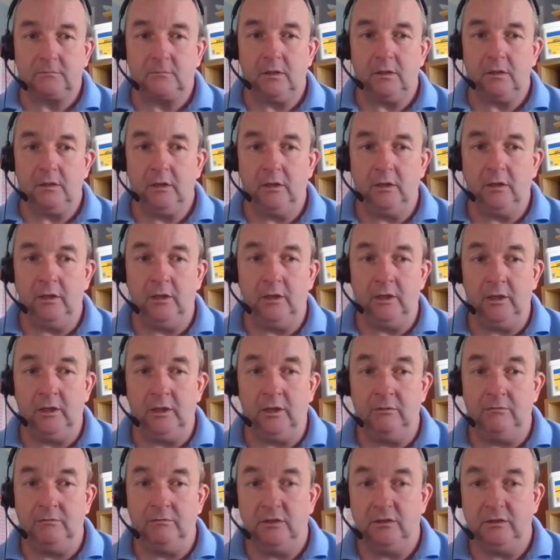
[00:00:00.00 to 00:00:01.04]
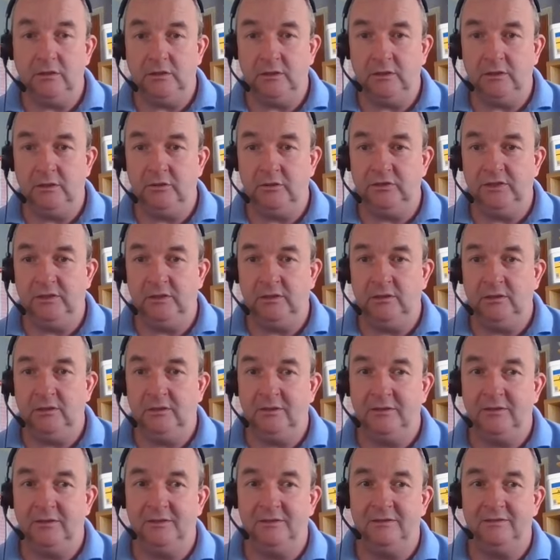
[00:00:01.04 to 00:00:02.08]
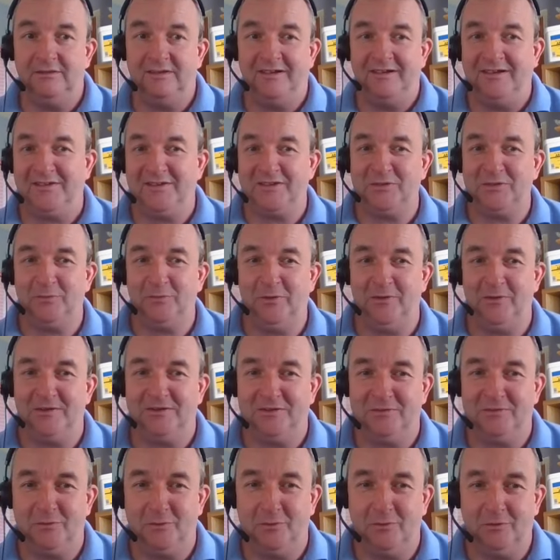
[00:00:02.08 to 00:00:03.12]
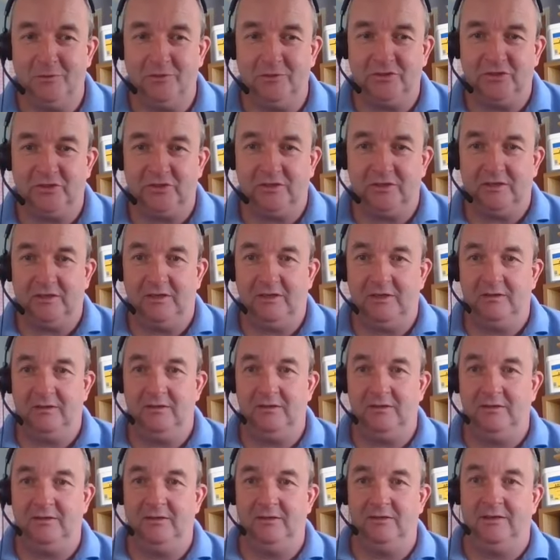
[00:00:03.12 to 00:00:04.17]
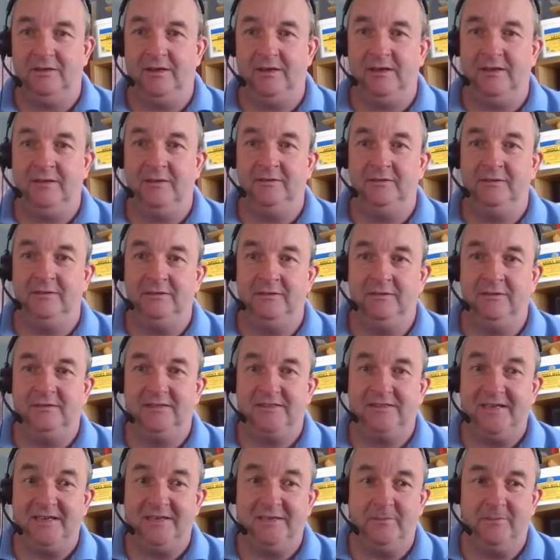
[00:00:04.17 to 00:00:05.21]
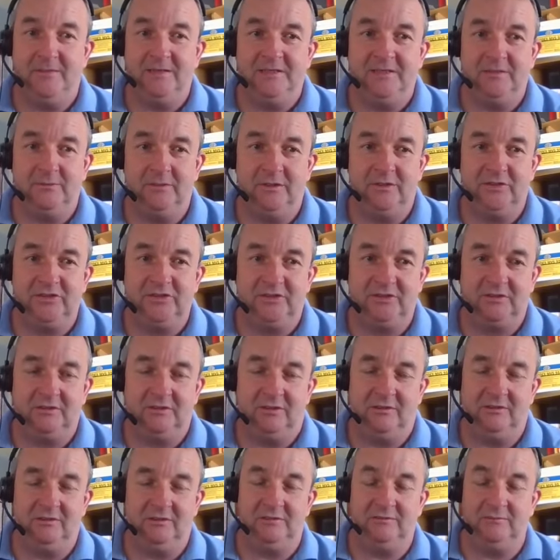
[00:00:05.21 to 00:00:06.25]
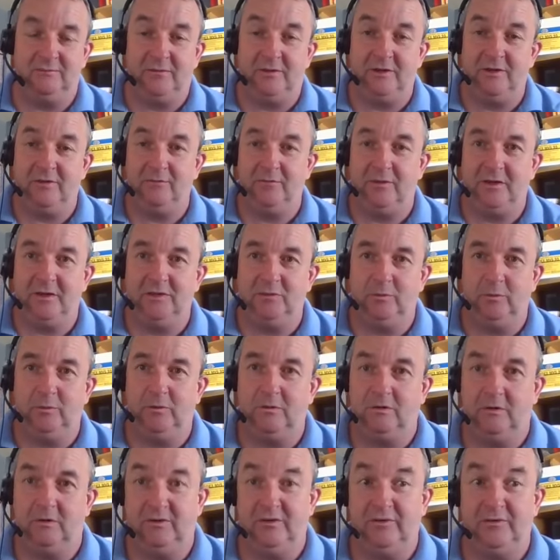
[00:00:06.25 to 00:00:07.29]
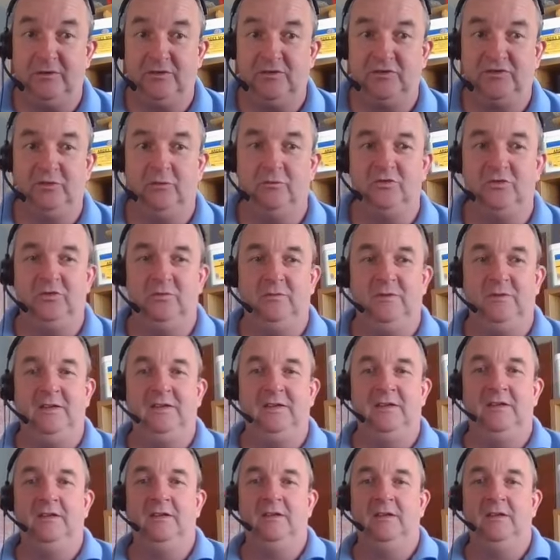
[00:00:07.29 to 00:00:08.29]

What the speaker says: using Ardex products, of course, and send them in to us via Facebook or other social media,